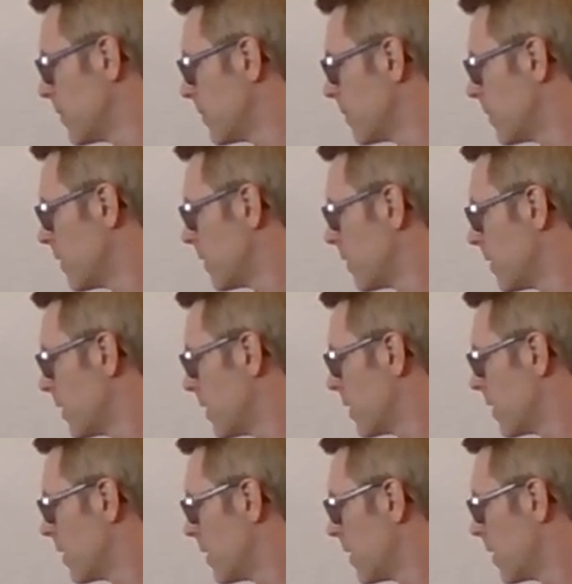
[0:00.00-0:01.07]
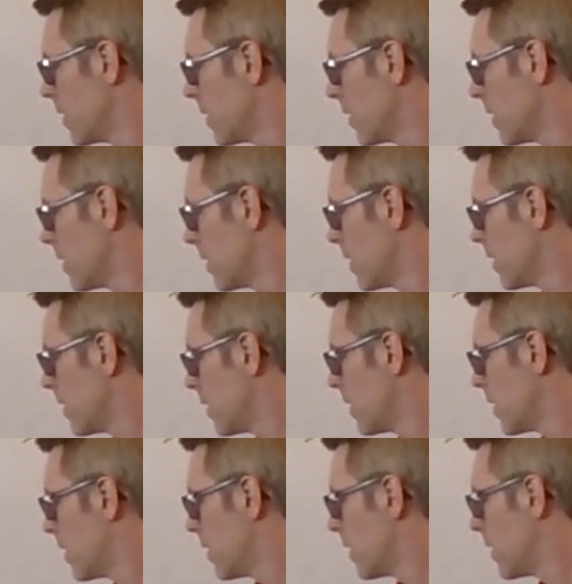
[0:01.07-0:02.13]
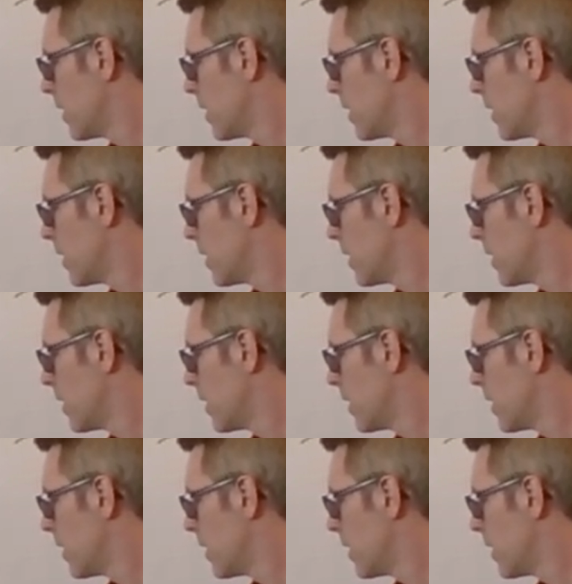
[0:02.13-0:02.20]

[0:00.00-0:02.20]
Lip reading: Nobody speaks.